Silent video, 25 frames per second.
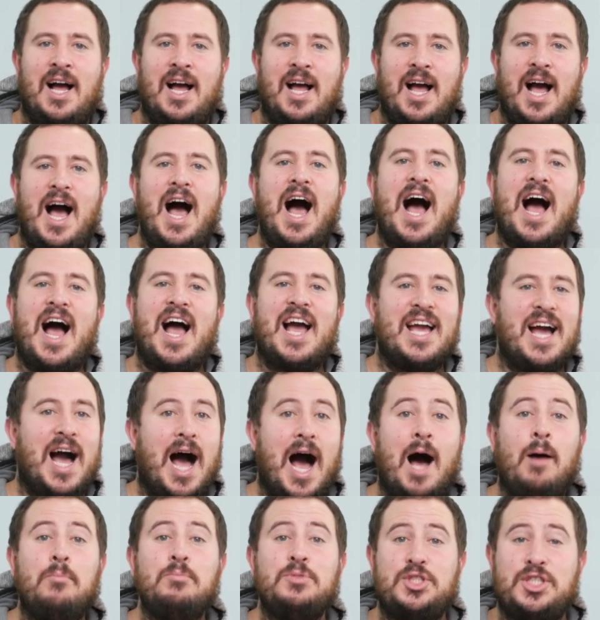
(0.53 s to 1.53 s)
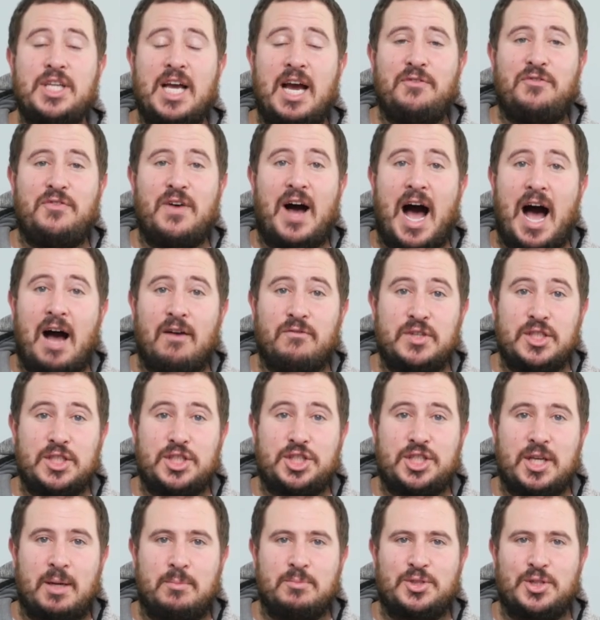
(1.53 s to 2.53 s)
Hi, I'm Chef Avi
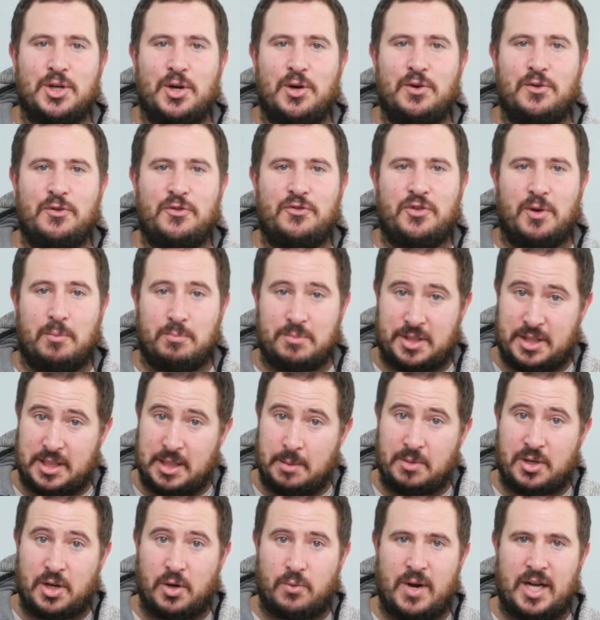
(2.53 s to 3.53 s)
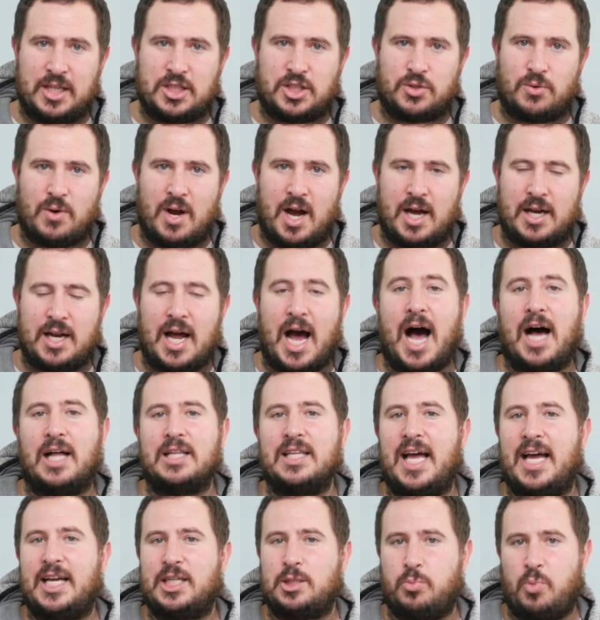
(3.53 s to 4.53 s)
from Simcha Restaurant,
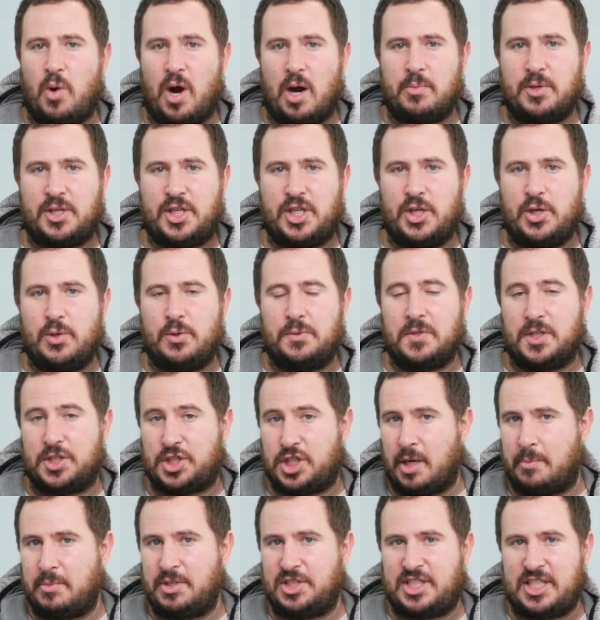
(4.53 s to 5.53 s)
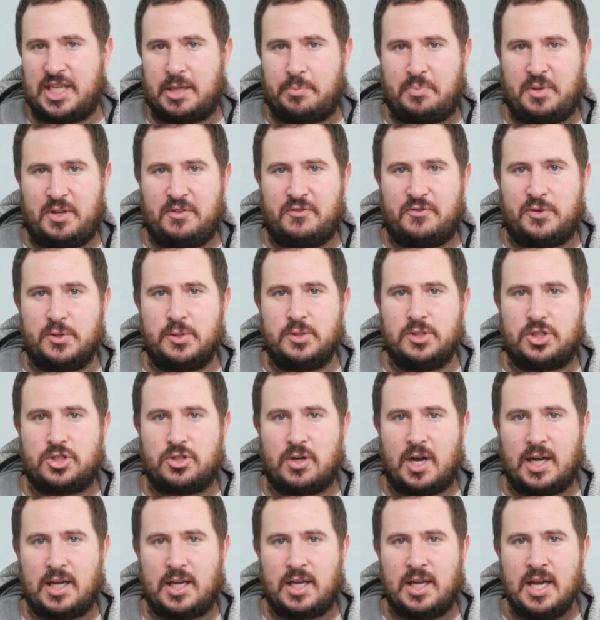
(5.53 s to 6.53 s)
Alash Barbecue, and the Chubby Chickpea Food
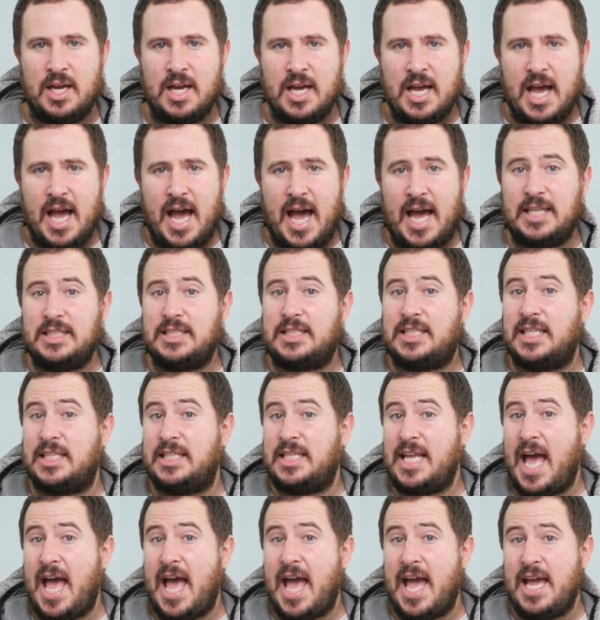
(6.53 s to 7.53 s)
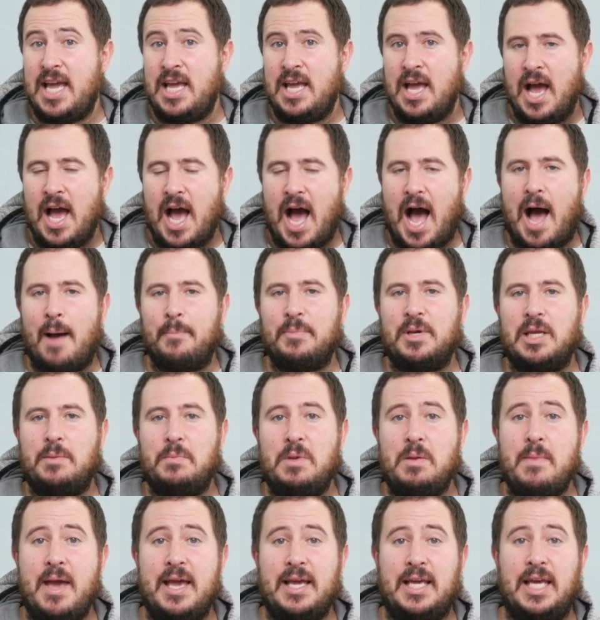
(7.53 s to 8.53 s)
Truck. And today, I'm gonna
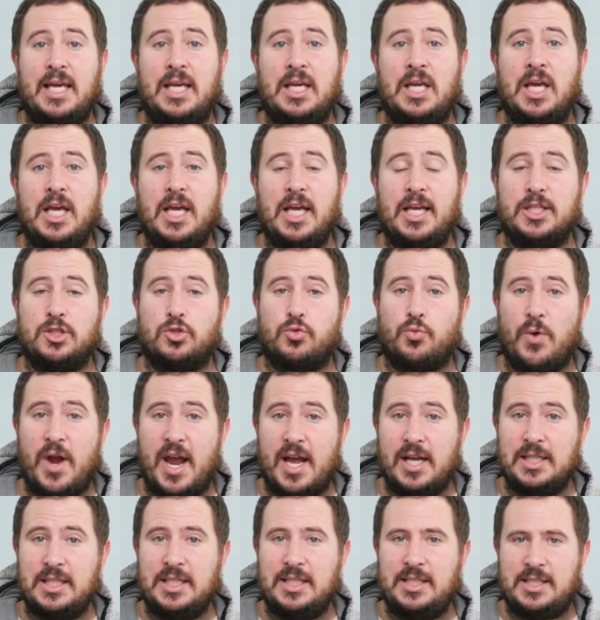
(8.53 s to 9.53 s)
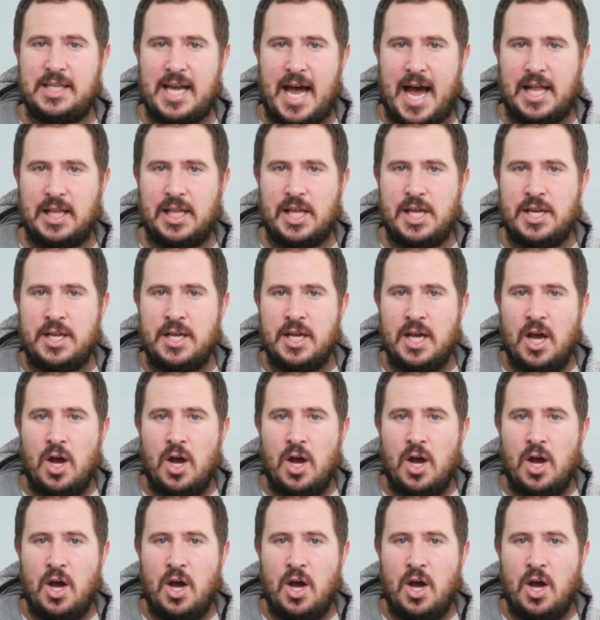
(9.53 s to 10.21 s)
be making Israeli salad,